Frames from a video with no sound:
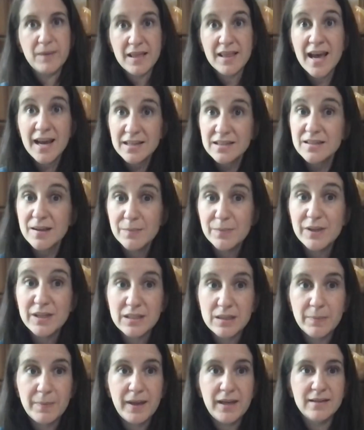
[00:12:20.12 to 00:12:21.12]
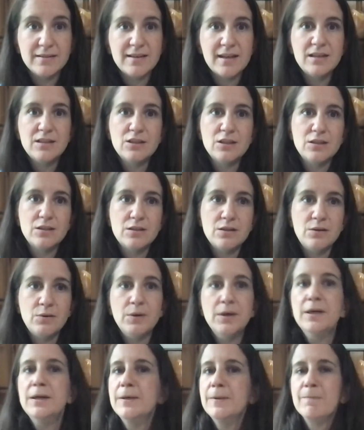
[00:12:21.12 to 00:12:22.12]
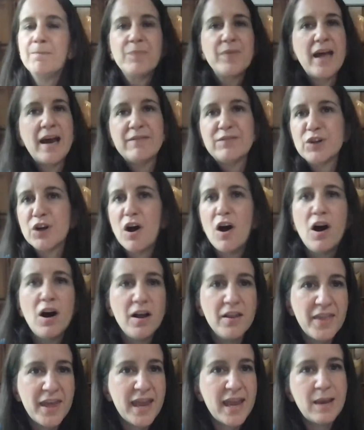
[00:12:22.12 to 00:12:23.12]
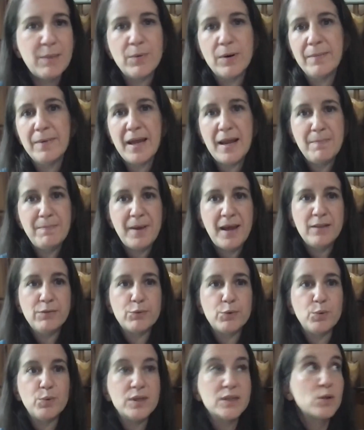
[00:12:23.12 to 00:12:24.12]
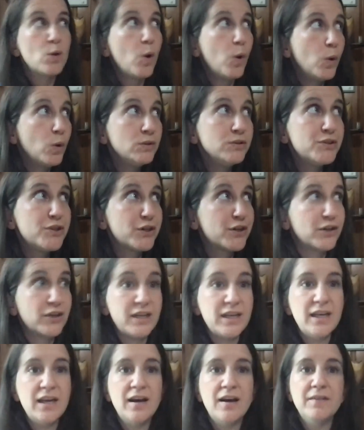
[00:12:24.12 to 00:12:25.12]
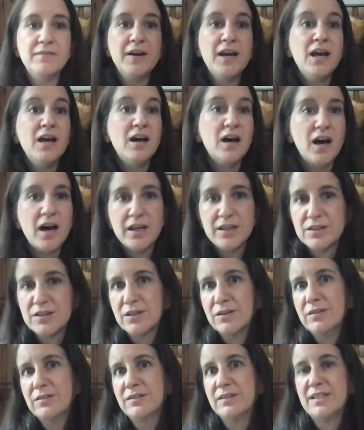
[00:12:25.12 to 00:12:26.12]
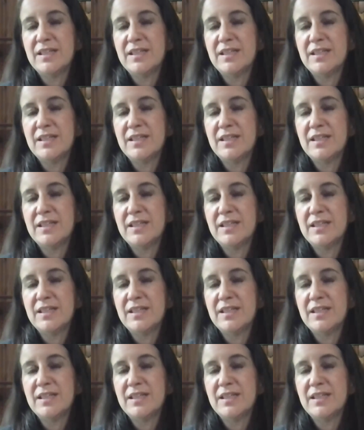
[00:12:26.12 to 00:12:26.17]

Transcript: After all that Abram had been through, this whole journey of uncertainty and twists and turns,